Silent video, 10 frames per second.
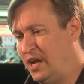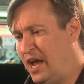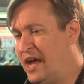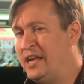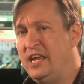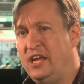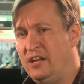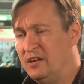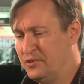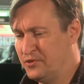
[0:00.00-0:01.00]

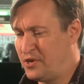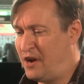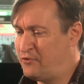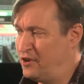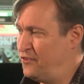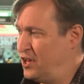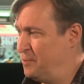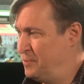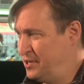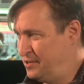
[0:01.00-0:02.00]
any software
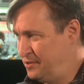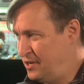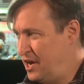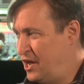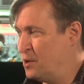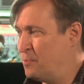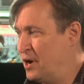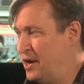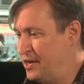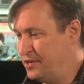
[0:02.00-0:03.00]
development
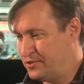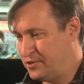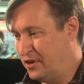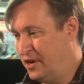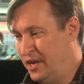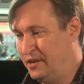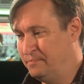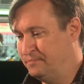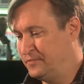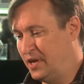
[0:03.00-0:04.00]
enterprise or
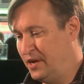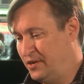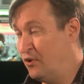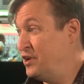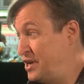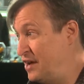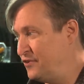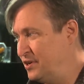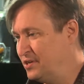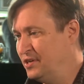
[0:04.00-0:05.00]

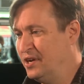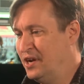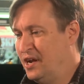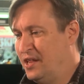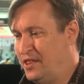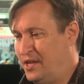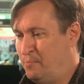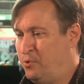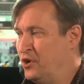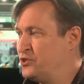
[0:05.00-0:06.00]
endeavor
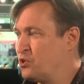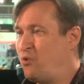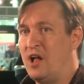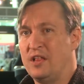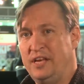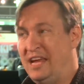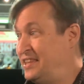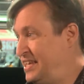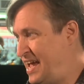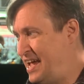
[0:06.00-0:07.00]
that puts quality at
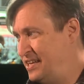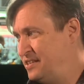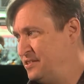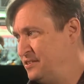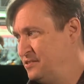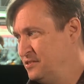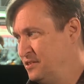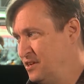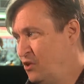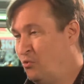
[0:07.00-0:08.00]
the end
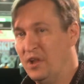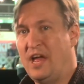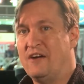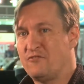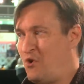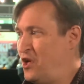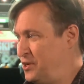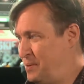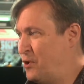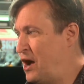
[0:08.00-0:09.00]
will have
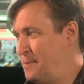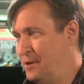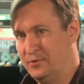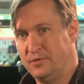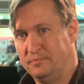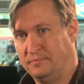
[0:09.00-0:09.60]
quality problems,